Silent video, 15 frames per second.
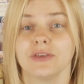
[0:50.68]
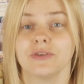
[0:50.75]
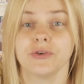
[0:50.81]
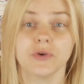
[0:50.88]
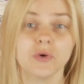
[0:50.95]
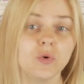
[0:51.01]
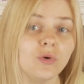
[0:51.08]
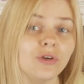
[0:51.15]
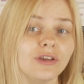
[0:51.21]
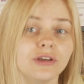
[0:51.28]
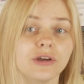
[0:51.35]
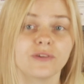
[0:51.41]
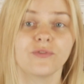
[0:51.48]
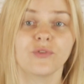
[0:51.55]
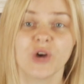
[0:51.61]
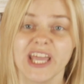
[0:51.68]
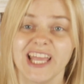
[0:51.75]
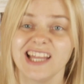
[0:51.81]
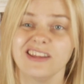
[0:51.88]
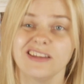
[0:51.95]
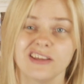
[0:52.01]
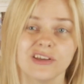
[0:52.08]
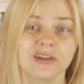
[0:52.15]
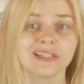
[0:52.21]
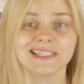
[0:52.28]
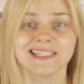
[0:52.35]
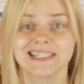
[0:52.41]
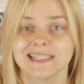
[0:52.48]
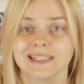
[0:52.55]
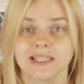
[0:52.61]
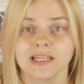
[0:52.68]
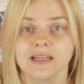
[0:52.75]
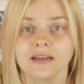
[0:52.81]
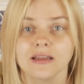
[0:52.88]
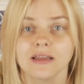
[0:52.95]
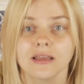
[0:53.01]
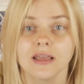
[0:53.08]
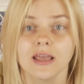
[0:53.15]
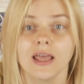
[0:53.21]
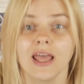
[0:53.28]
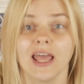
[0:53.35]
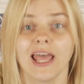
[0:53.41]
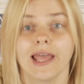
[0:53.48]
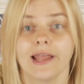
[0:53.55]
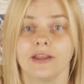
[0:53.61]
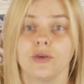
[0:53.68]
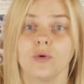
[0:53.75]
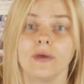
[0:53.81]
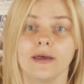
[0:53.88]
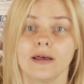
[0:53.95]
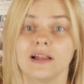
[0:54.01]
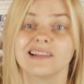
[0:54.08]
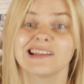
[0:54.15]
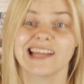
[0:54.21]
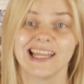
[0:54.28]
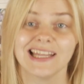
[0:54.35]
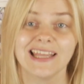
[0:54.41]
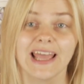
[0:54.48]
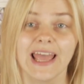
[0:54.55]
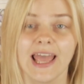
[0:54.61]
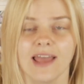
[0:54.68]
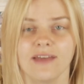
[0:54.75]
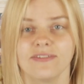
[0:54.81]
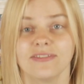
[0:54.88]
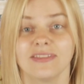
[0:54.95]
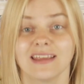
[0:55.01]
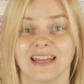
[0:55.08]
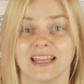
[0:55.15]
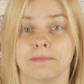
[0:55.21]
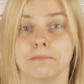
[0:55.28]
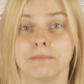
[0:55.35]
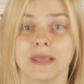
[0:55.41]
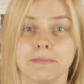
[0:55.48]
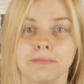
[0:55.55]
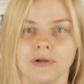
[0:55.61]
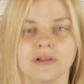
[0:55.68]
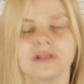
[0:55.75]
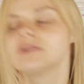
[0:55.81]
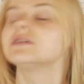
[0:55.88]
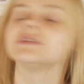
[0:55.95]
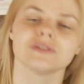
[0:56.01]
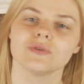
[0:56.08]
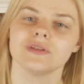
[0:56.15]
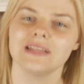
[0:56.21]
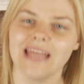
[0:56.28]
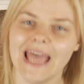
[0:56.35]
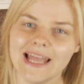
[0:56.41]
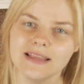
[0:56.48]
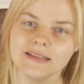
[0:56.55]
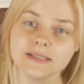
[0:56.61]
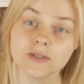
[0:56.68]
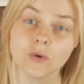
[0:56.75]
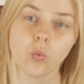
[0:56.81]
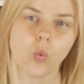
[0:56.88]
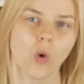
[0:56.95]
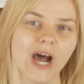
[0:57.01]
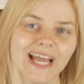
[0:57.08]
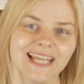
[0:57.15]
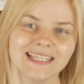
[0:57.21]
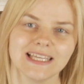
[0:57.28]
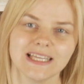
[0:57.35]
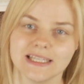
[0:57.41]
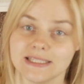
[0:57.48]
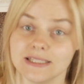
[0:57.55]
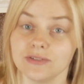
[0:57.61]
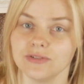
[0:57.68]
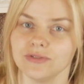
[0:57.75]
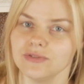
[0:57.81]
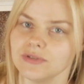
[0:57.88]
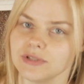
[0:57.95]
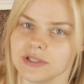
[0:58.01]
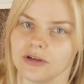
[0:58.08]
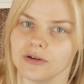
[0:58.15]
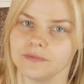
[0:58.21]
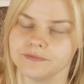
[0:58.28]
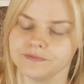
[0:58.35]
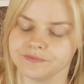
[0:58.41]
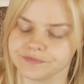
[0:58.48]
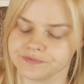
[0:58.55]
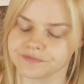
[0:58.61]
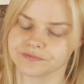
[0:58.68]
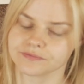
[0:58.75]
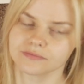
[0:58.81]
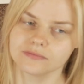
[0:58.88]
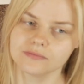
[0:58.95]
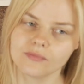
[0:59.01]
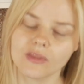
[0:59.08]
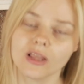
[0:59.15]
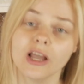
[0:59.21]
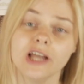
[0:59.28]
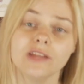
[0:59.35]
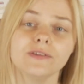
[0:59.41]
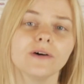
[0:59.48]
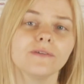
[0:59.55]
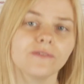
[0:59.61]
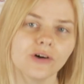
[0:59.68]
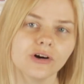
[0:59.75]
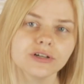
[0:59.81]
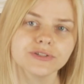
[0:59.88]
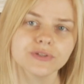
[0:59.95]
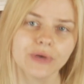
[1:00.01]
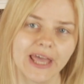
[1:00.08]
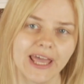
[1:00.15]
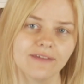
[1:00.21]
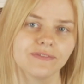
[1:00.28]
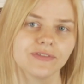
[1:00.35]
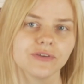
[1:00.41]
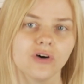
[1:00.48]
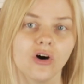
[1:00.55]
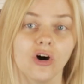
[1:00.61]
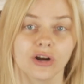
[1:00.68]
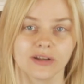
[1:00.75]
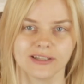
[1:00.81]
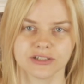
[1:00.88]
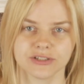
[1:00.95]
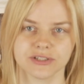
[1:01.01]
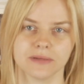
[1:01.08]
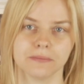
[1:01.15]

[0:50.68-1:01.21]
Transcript: you, your friend, your sister, and you already have 3 people. So that is quite easy to do so. And of course you have to order